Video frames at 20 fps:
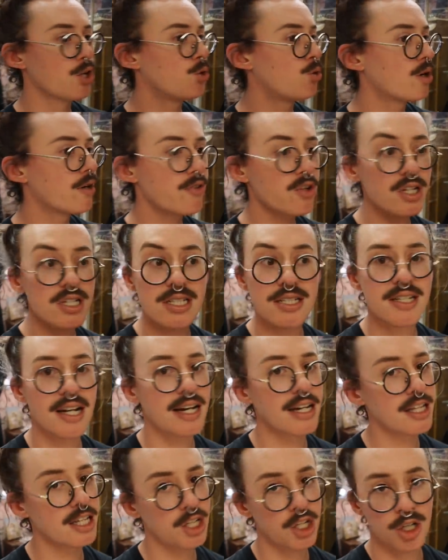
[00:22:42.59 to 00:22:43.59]
whoever is
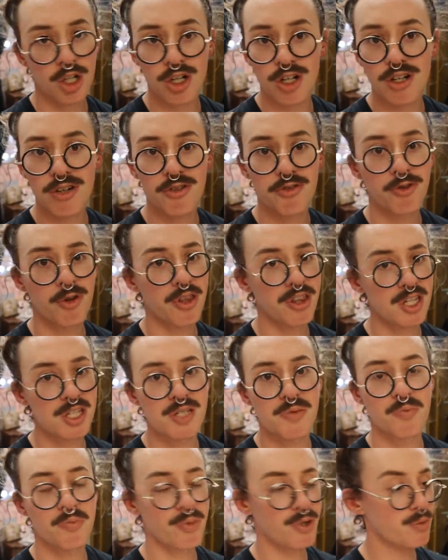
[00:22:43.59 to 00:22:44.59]
styling her for
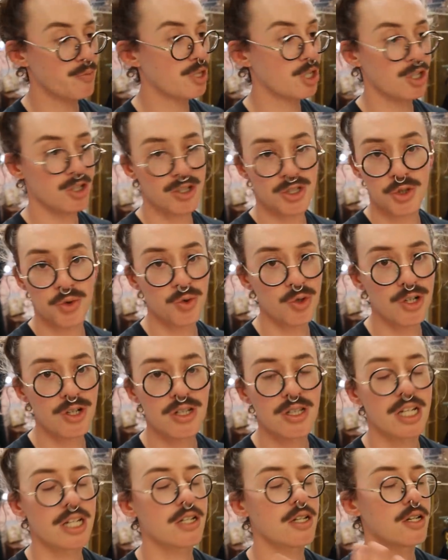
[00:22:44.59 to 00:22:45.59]
this premiere
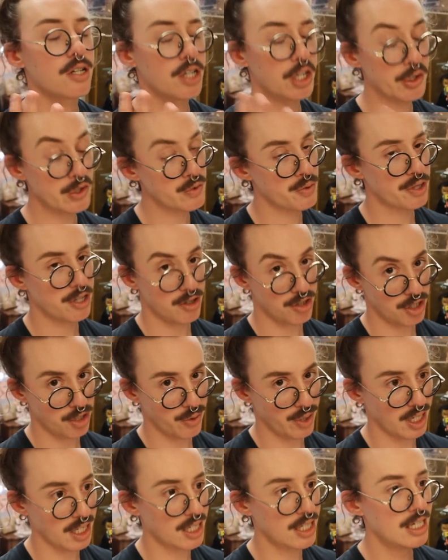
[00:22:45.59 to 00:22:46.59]
tour like knows what they're
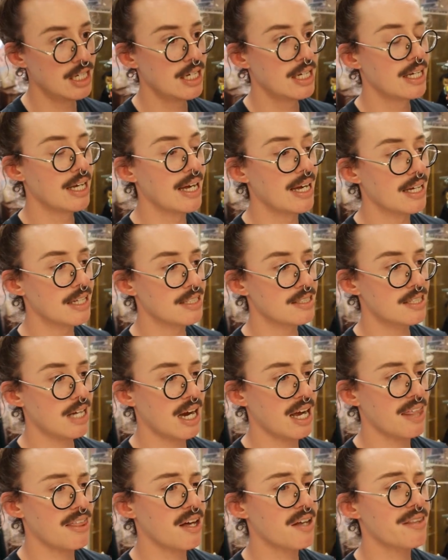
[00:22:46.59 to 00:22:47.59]
doing and
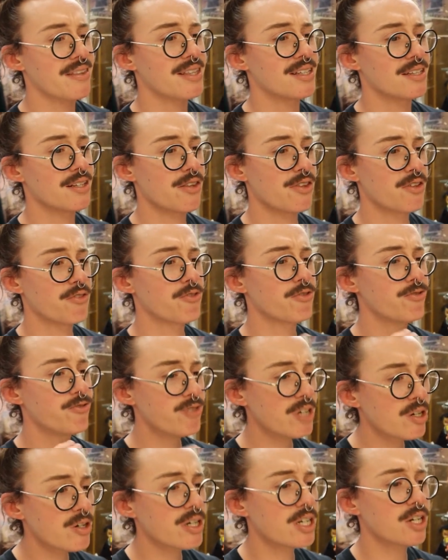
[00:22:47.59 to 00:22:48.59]
i thought the the
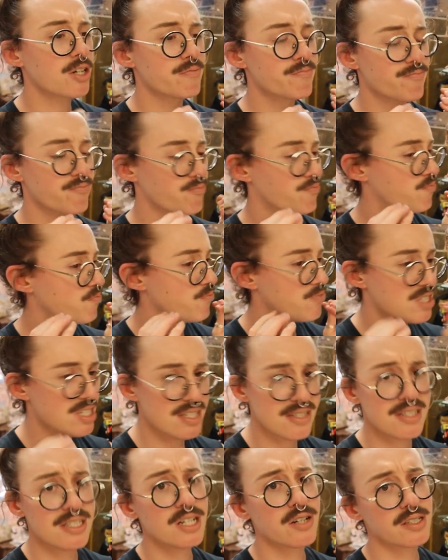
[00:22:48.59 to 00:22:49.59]
very
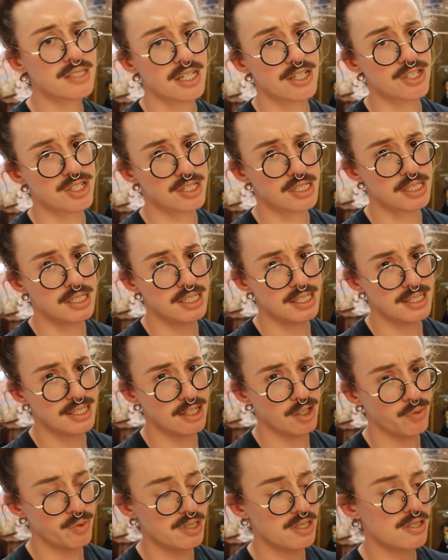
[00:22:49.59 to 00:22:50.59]
sincere attention to
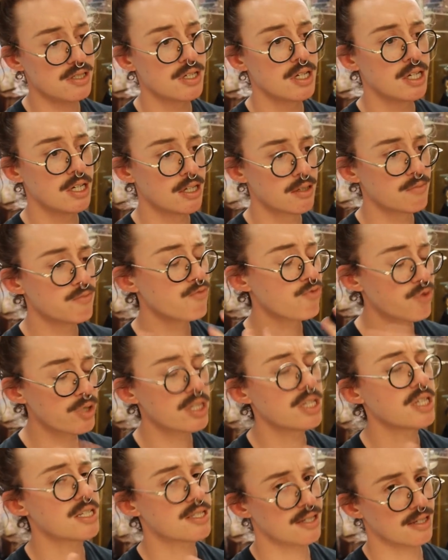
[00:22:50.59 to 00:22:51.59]
detail was
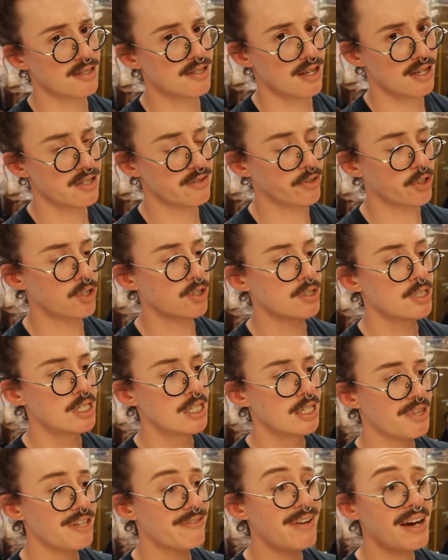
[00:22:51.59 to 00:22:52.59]
really successful.
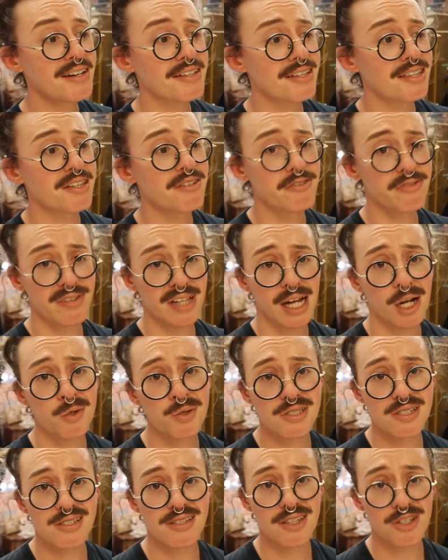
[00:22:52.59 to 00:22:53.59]
The fact that the
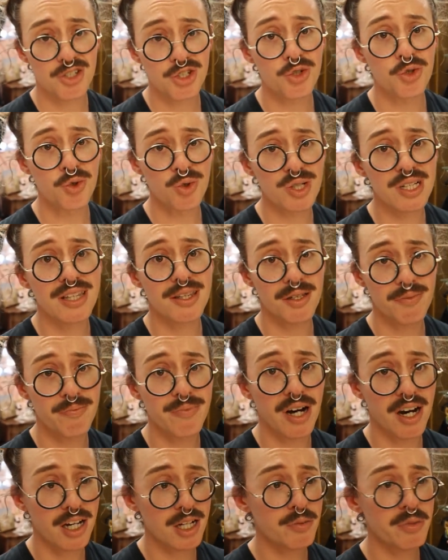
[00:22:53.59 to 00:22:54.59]
flounce, the tulle at the
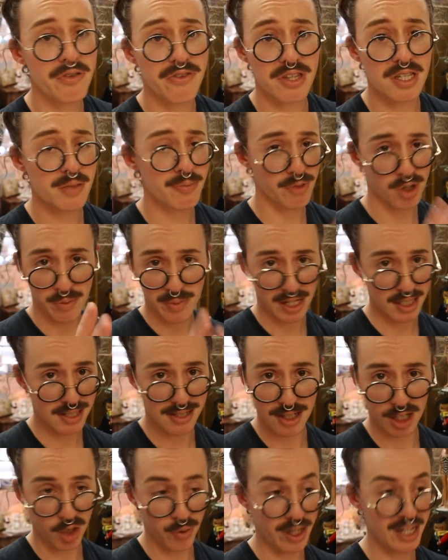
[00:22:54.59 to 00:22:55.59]
bottom of this mermaid
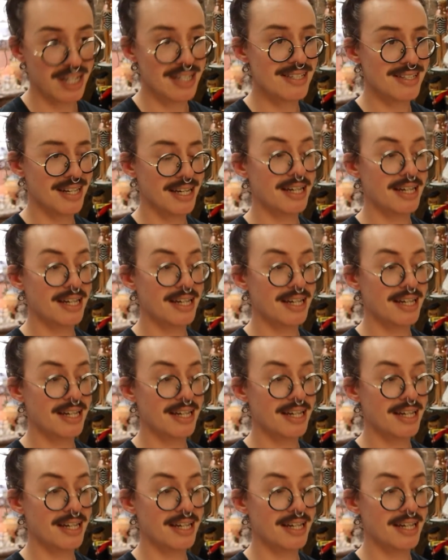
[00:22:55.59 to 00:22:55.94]
silhouette is